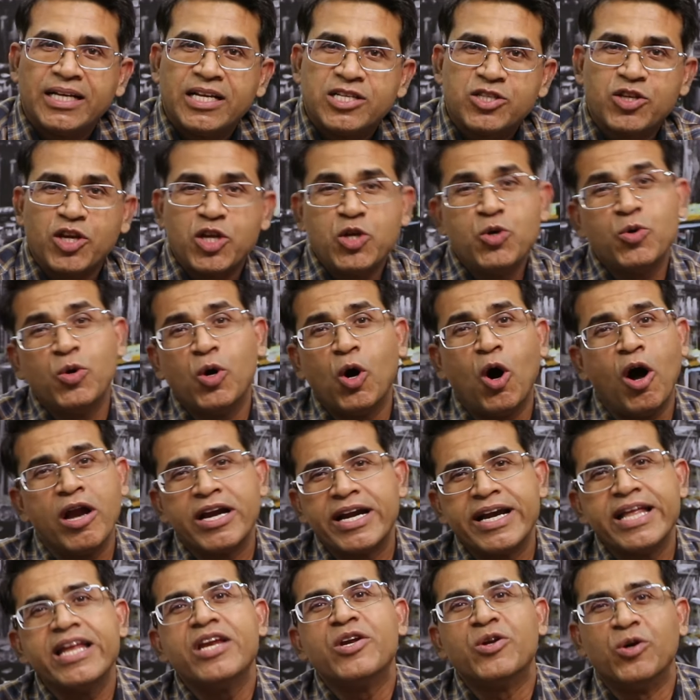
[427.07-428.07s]
So you
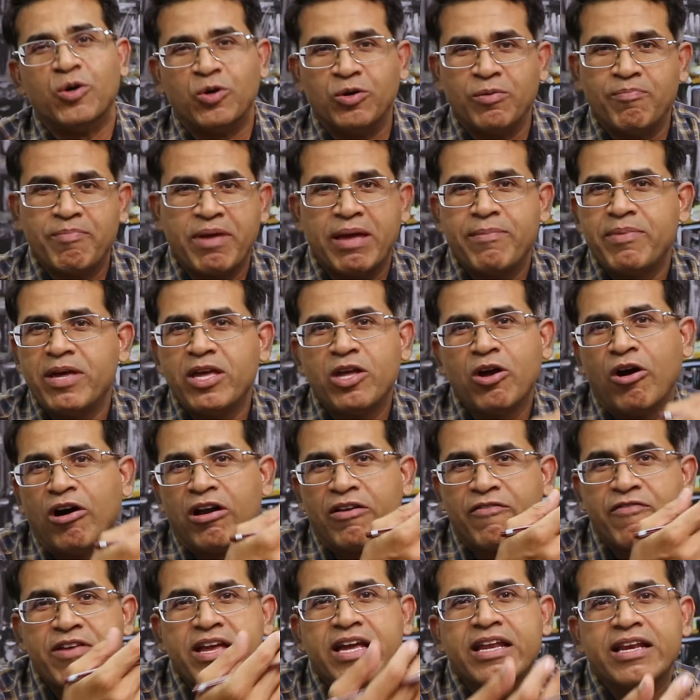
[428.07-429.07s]
already know maybe
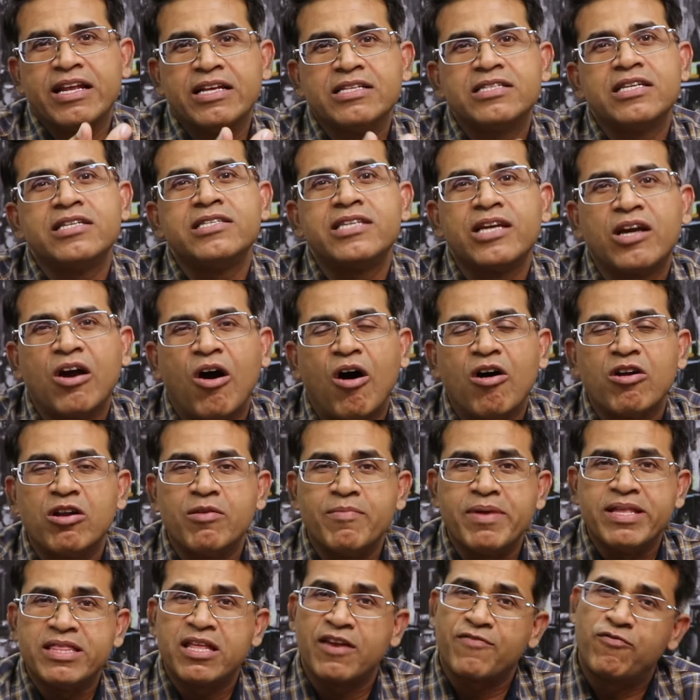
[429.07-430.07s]
your weakness is
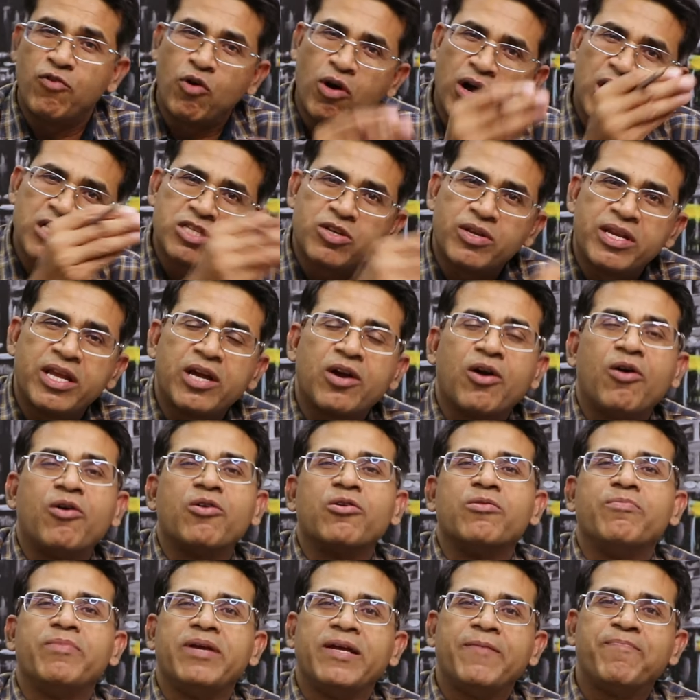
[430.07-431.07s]
economy, then focus on
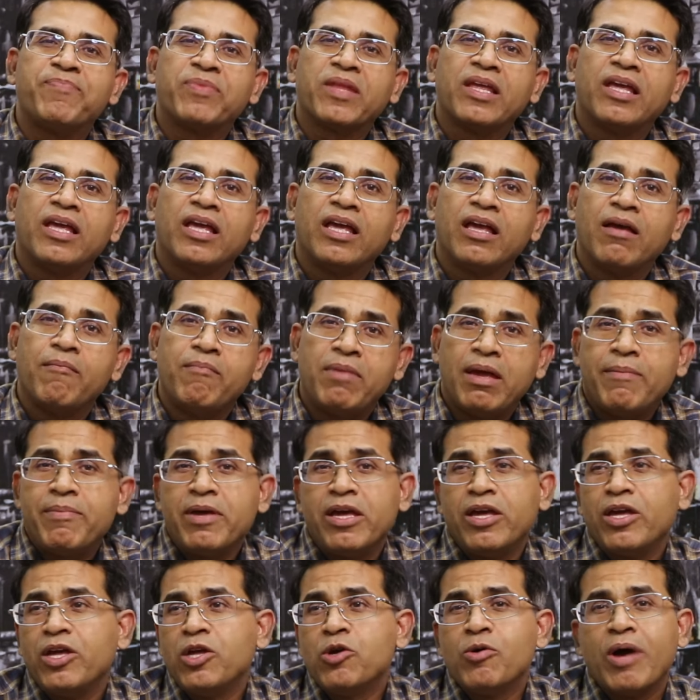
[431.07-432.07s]
economy.
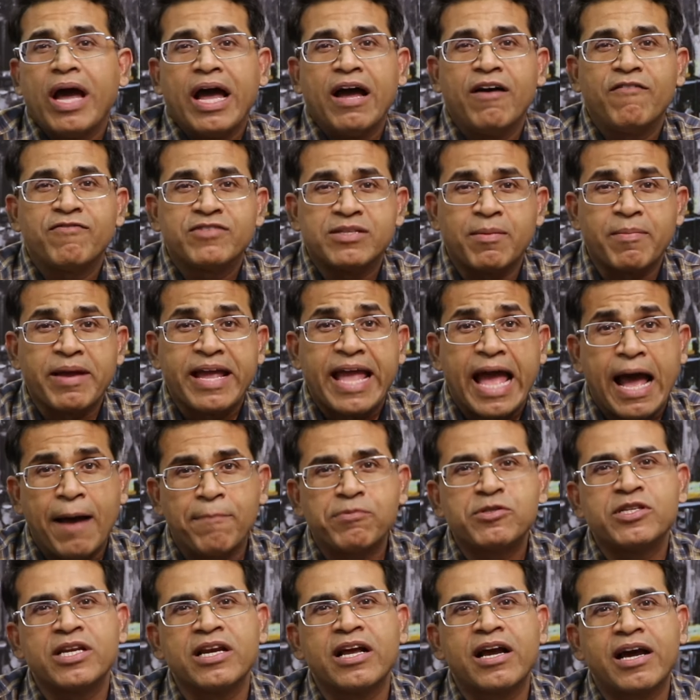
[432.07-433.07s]
Maybe you have some
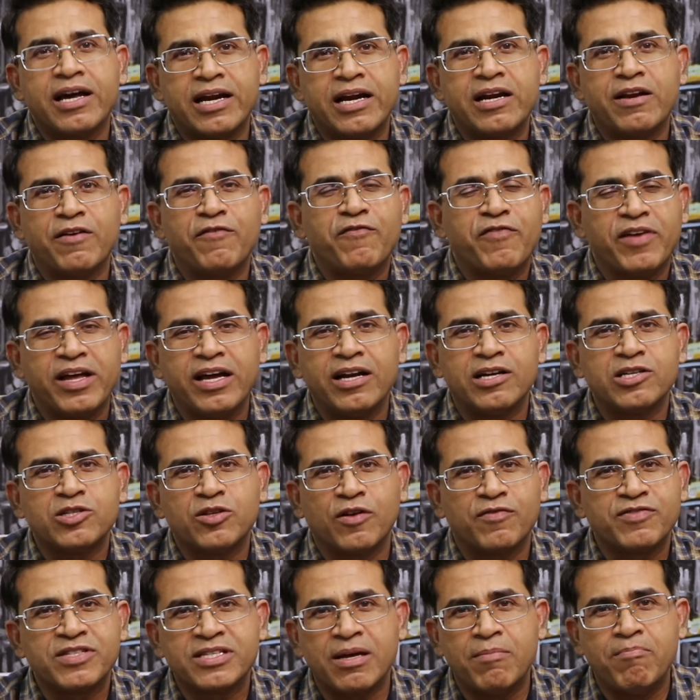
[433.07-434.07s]
gaps in current affairs
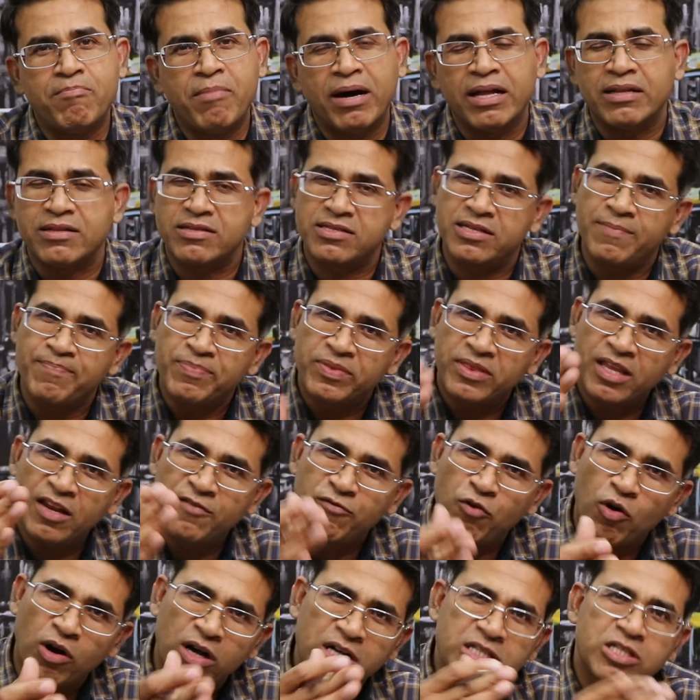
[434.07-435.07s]
of some months,
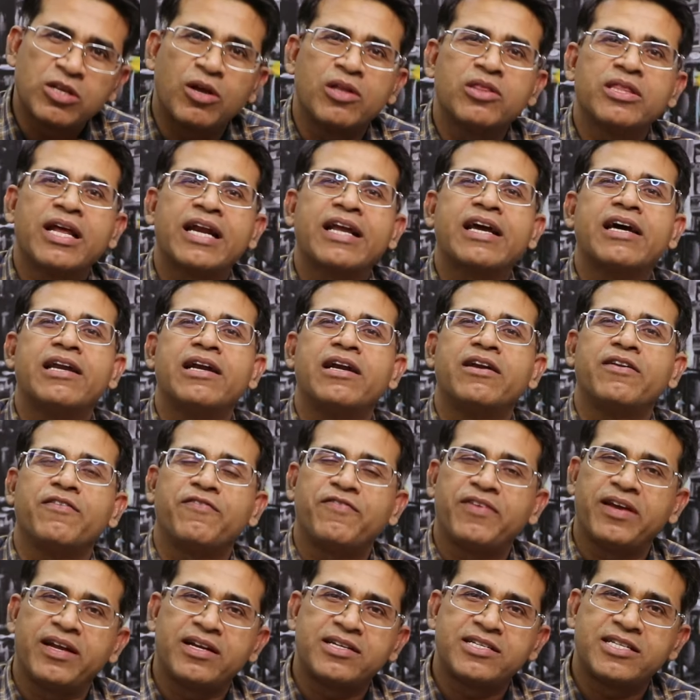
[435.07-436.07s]
then focus on that current
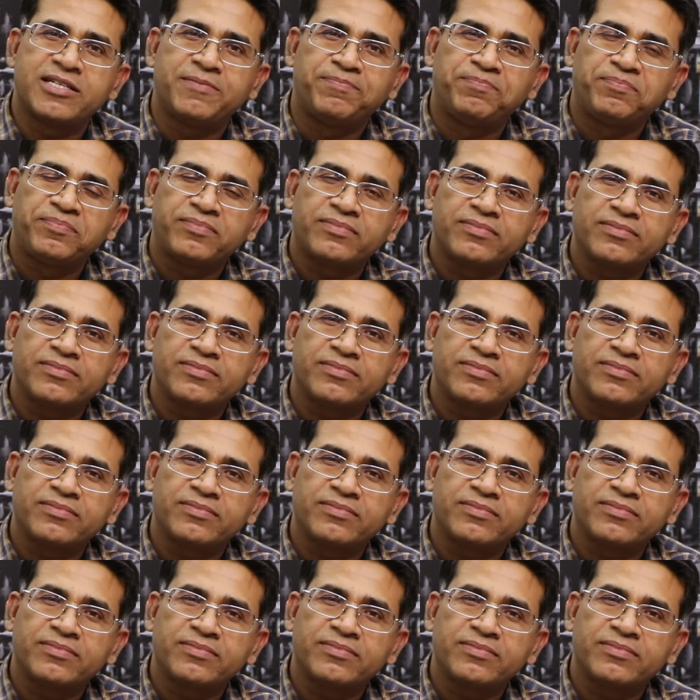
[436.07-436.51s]
affairs.